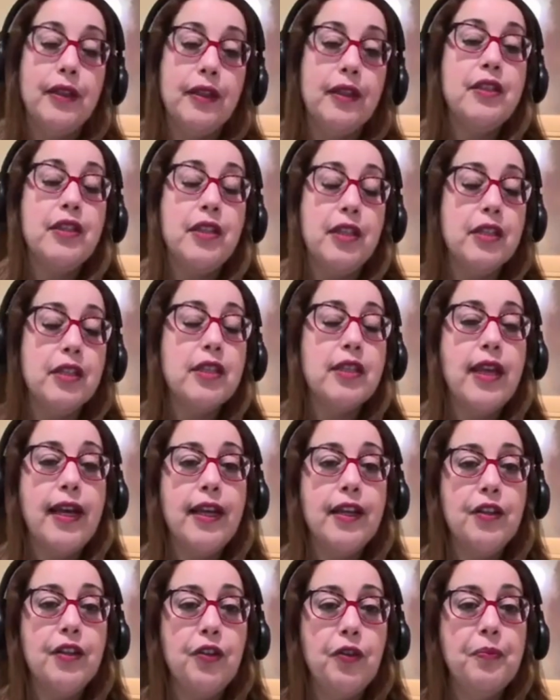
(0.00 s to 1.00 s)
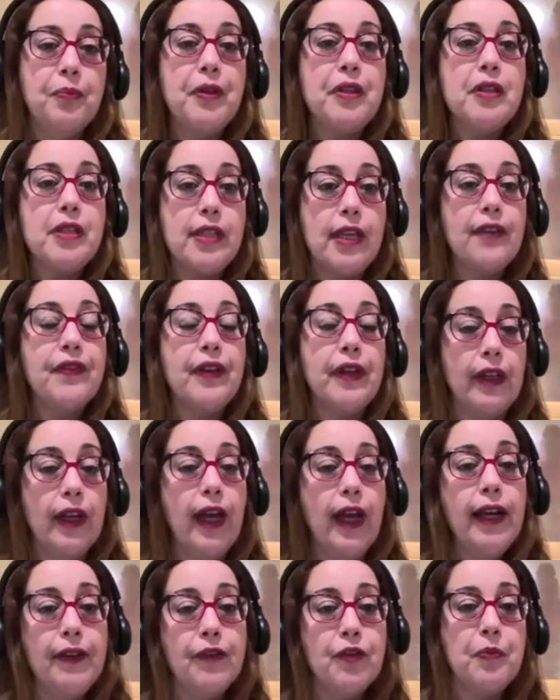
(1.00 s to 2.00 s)
and since then, you've been saving
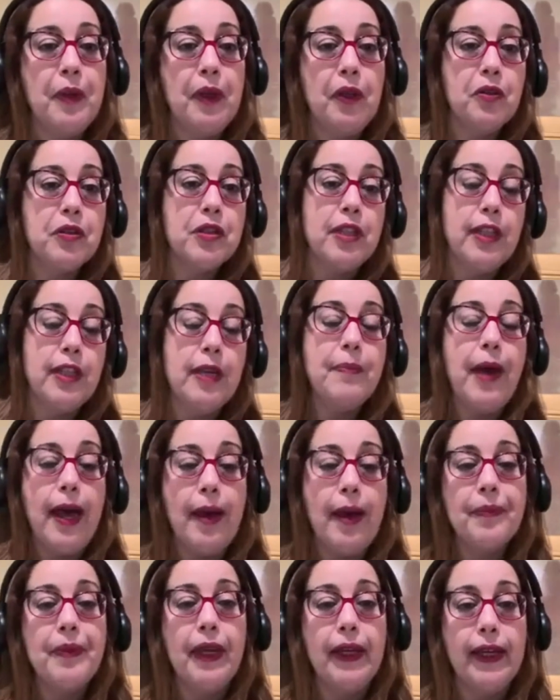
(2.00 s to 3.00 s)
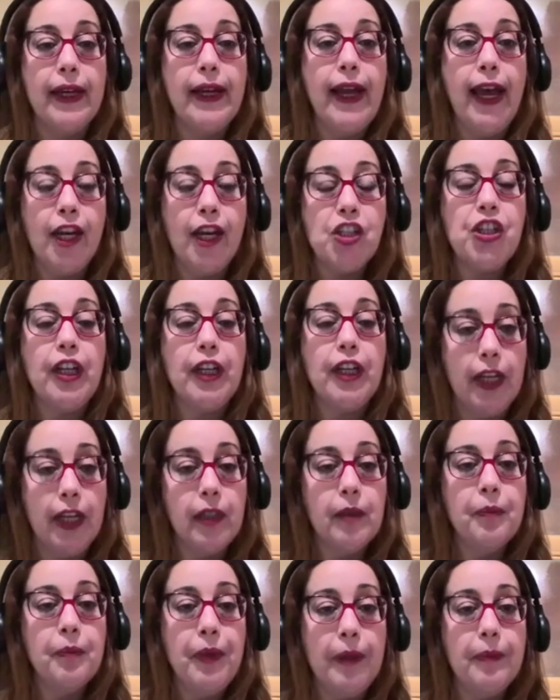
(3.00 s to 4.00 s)
lives because sleep apnea can actually
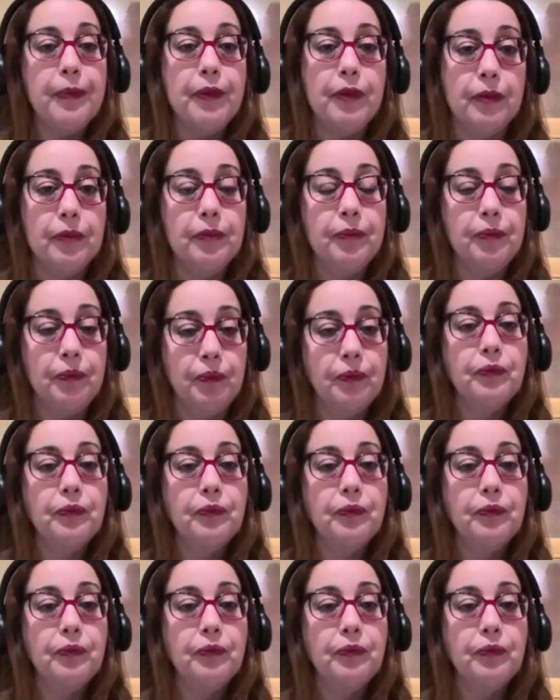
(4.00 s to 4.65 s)
kill people.